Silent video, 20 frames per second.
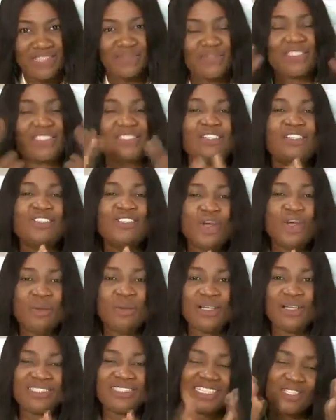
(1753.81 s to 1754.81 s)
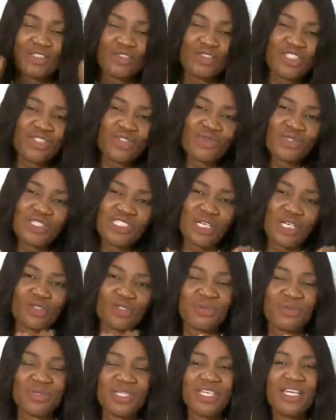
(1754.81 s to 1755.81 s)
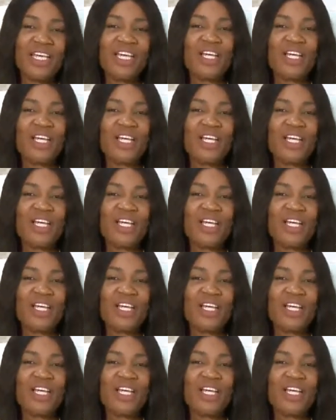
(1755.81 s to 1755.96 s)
If it is not normal, then you need to reach out to me